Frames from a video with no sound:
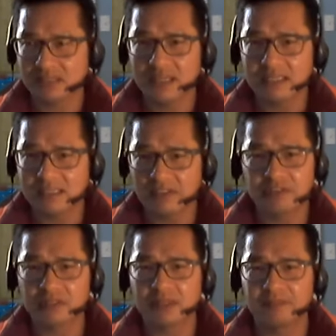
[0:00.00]
lot
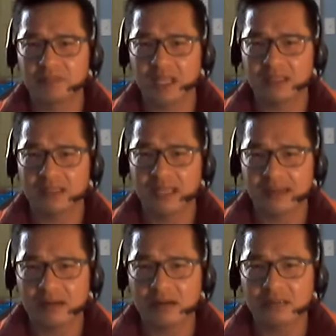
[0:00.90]
tougher and a lot
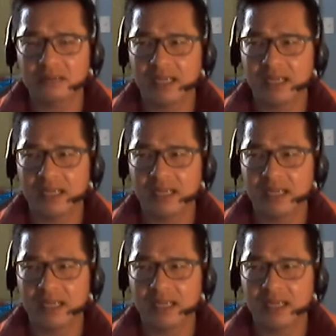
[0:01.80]
harder.